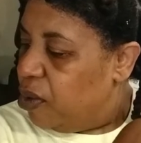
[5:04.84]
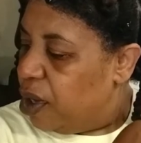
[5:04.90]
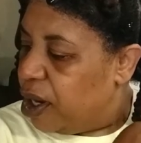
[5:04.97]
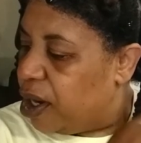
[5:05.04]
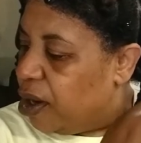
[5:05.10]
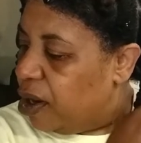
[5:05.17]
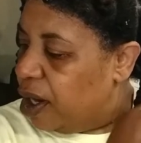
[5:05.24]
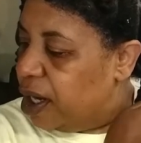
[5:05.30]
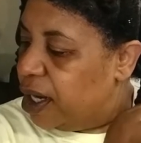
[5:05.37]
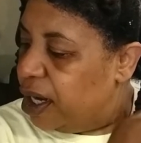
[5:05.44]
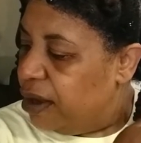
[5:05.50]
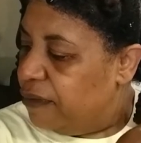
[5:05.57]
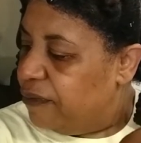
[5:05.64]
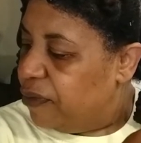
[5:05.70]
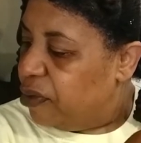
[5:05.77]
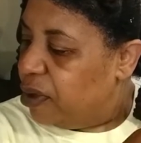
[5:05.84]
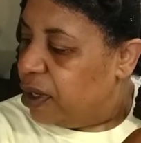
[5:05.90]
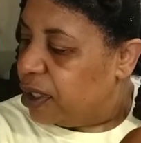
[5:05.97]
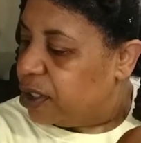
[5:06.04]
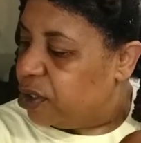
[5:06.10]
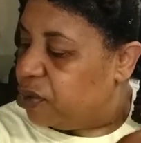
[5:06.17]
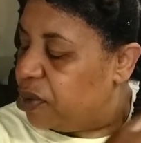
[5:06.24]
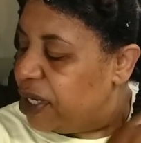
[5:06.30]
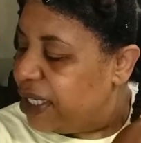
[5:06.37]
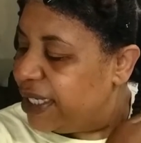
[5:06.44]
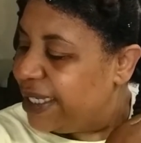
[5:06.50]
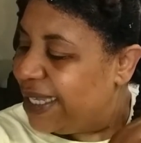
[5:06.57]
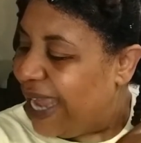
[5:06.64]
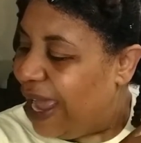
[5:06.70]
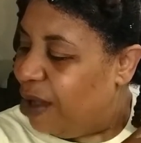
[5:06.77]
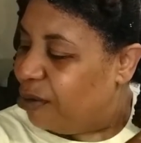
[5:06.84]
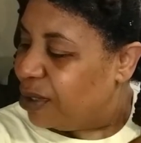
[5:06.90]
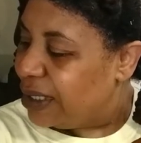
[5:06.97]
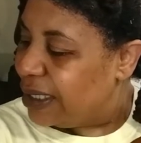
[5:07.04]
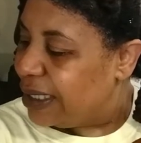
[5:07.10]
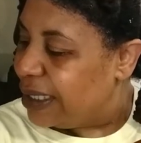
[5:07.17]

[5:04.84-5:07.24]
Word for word: We're curling up for a twist out.